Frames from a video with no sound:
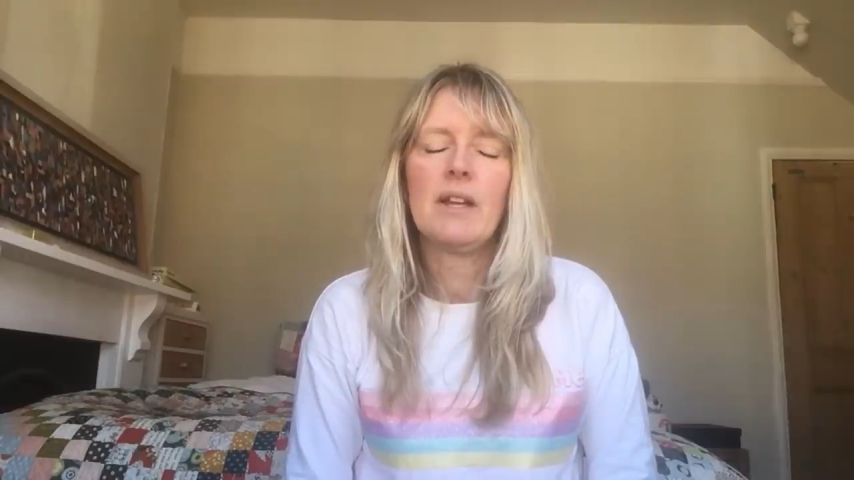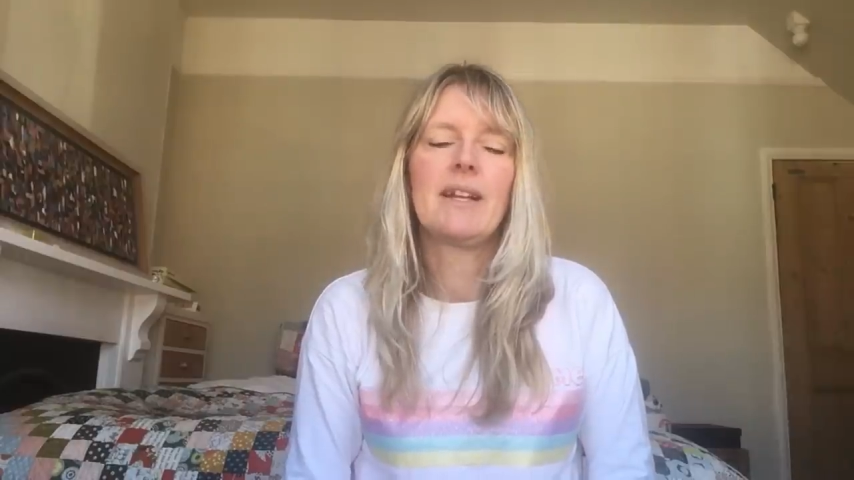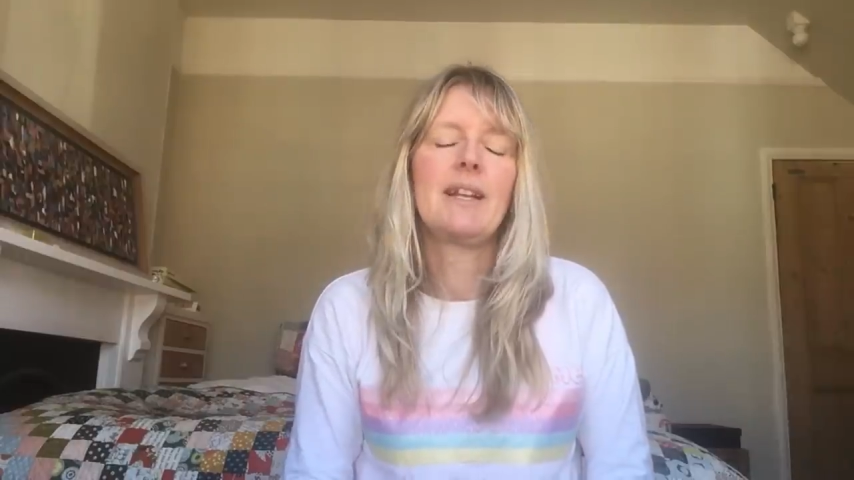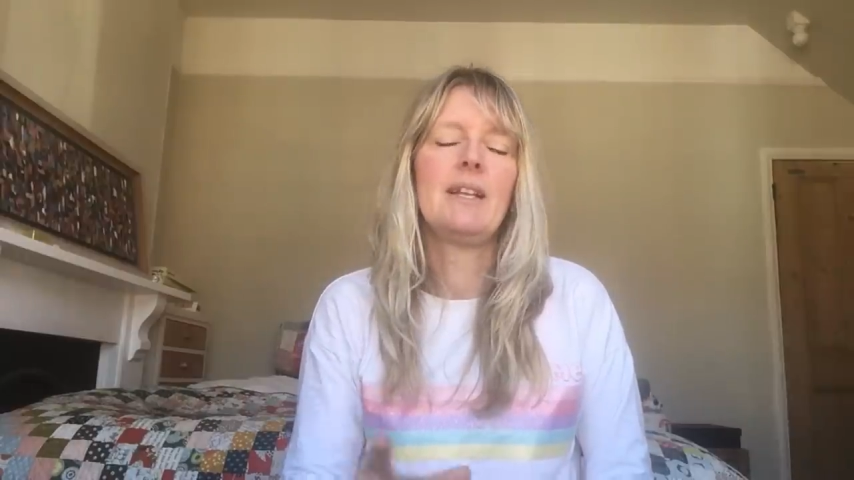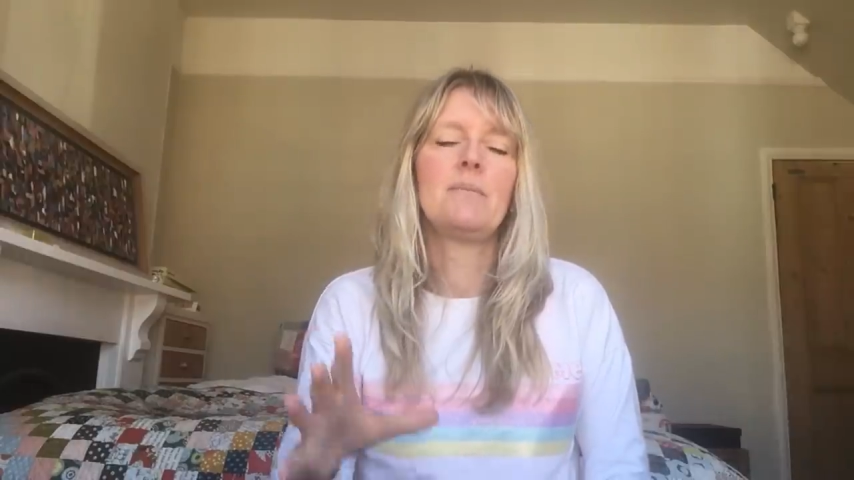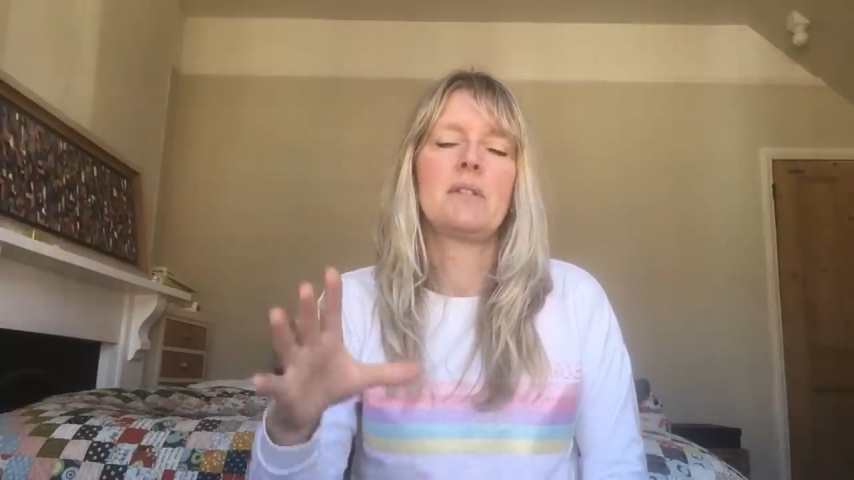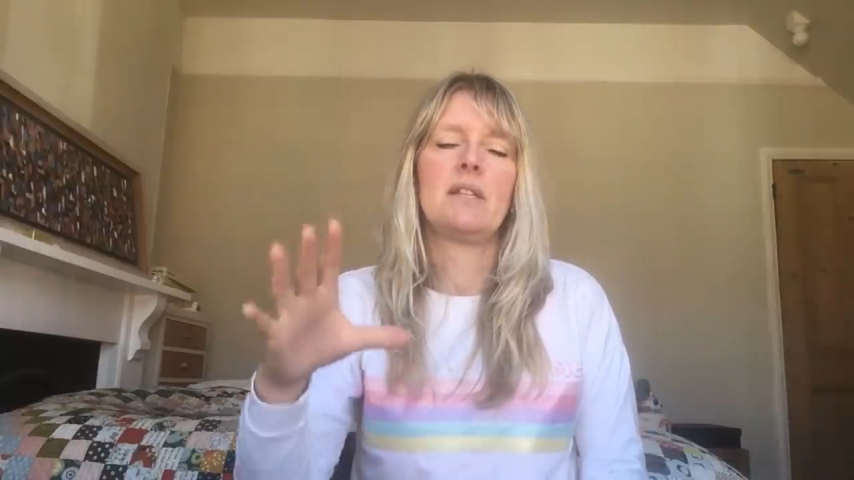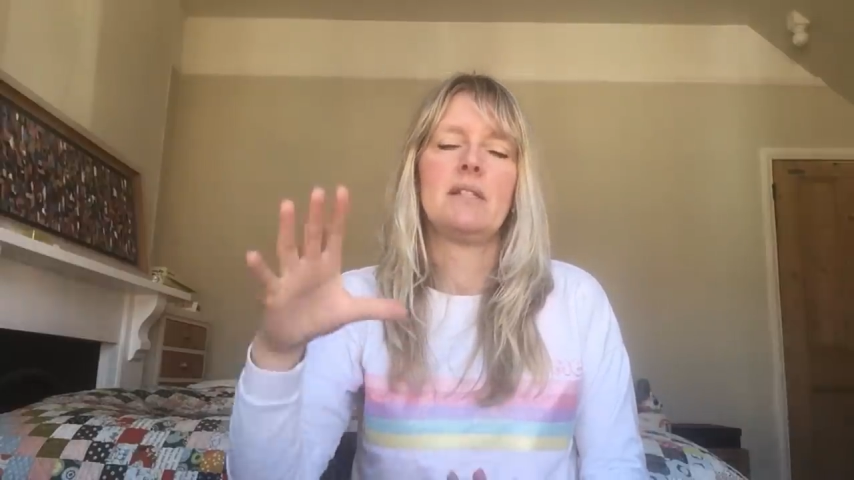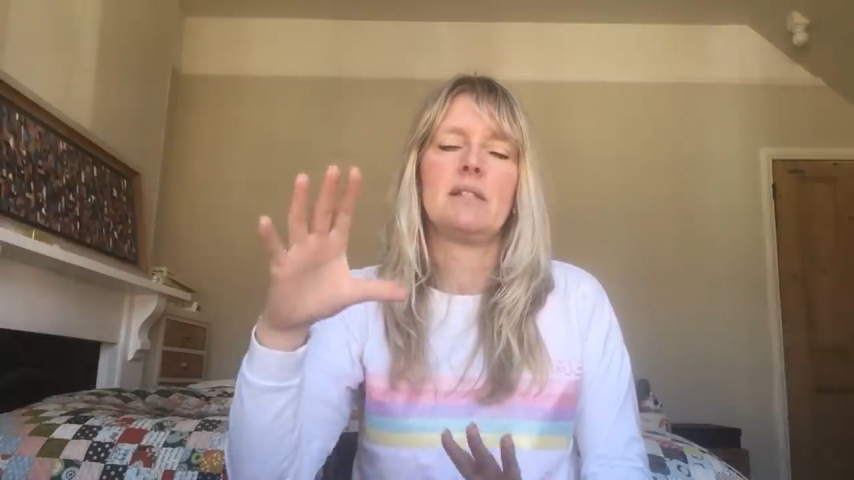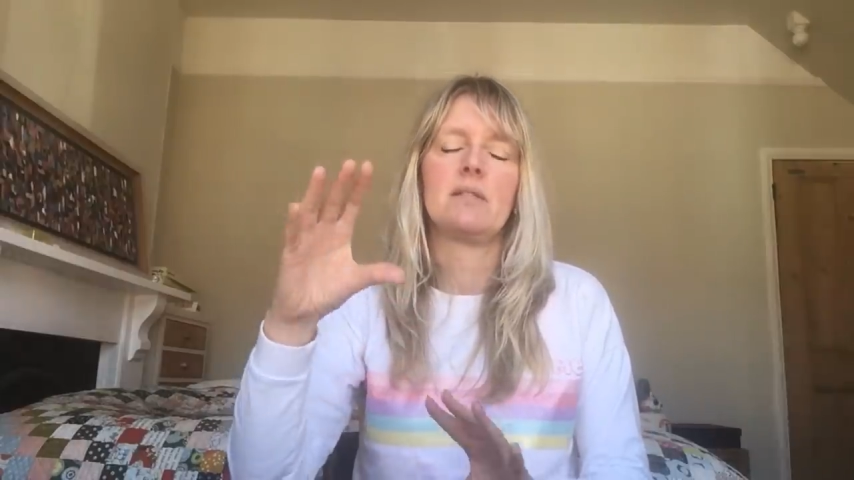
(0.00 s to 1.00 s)

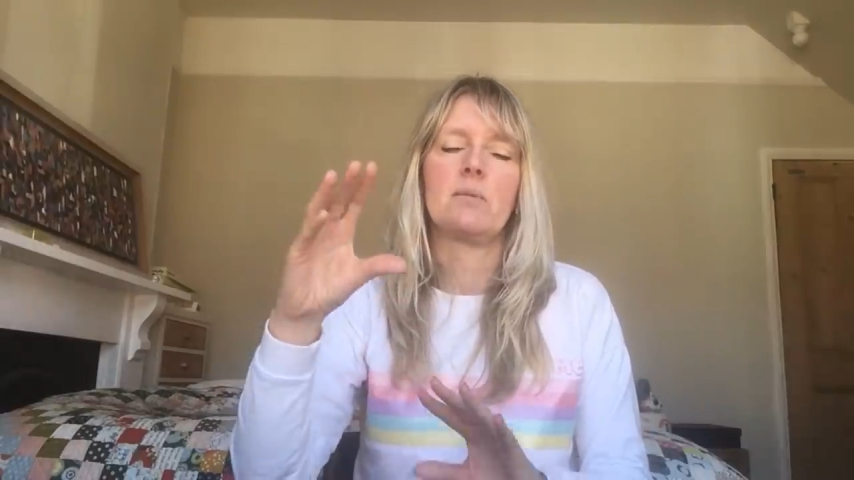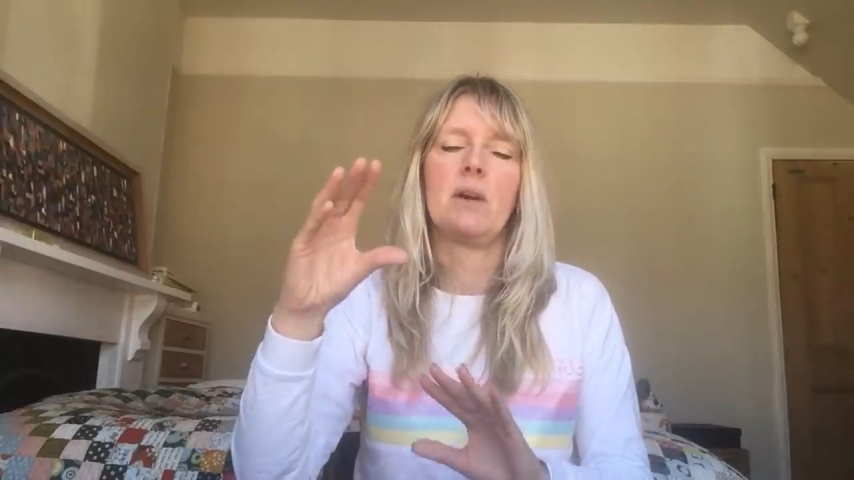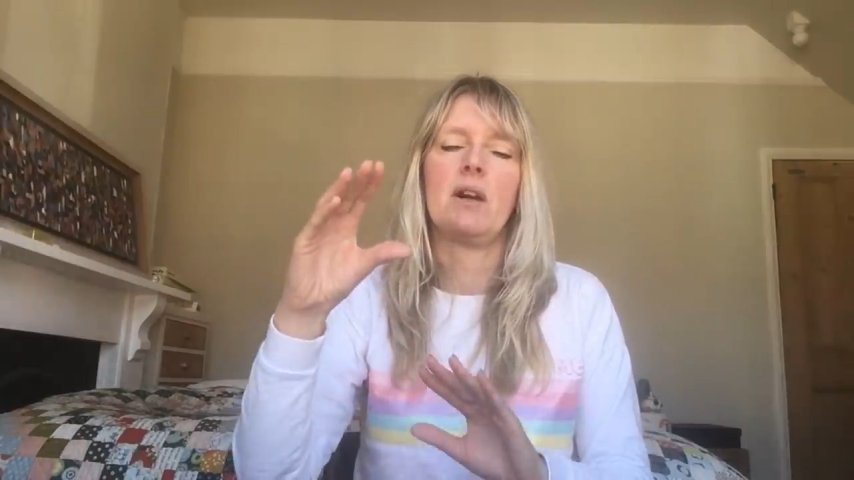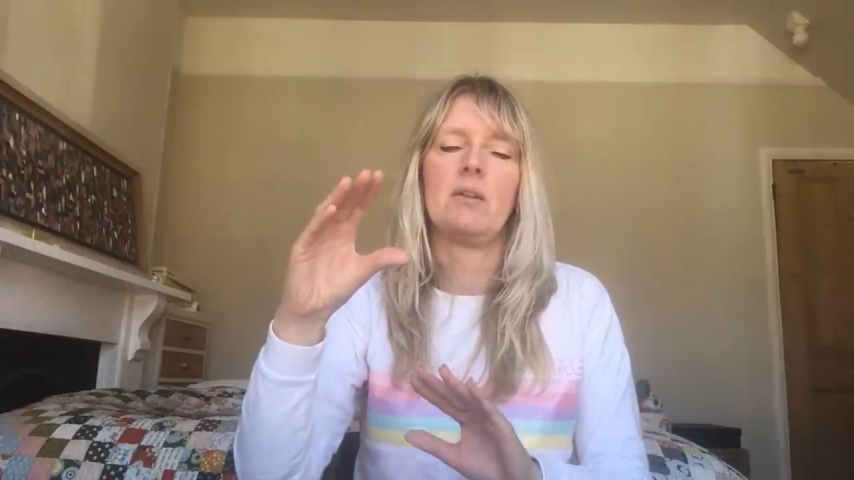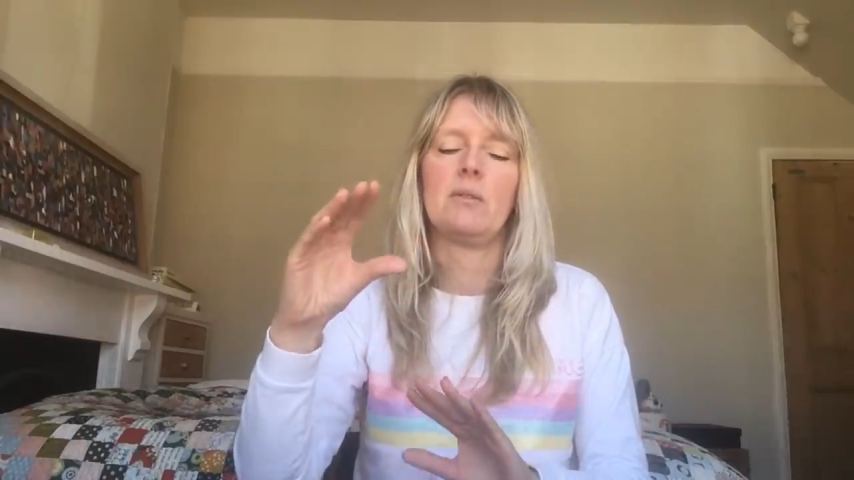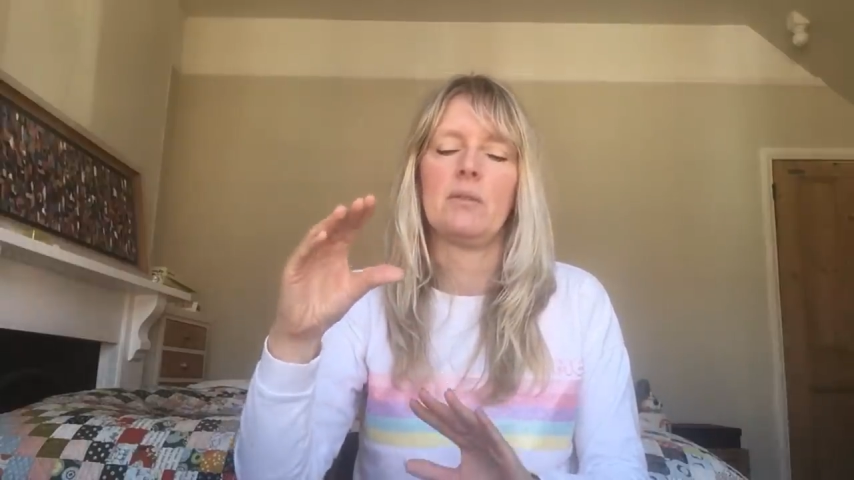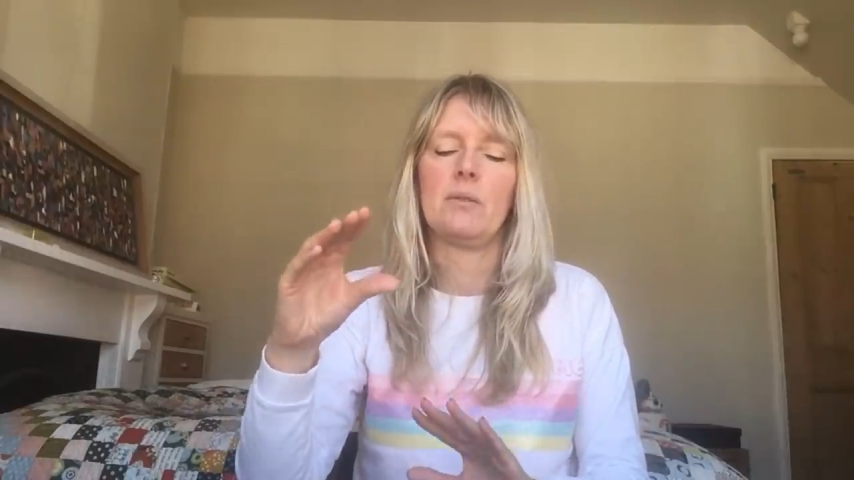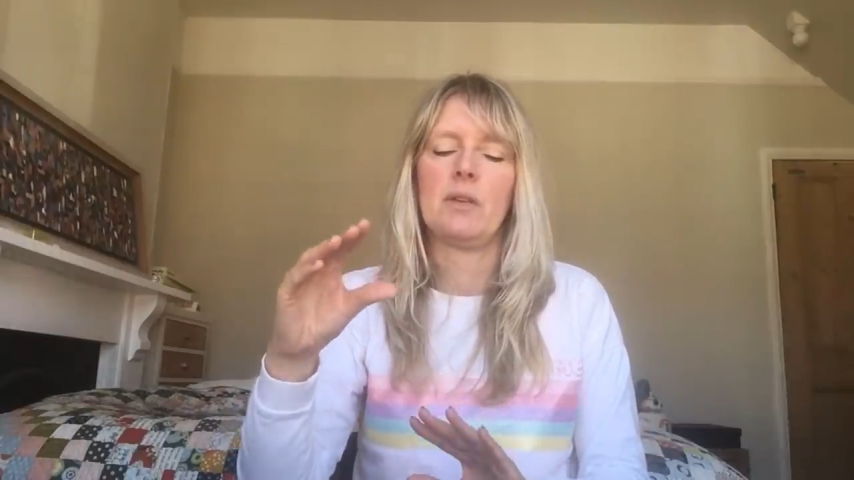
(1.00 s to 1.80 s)
Eclipses as well.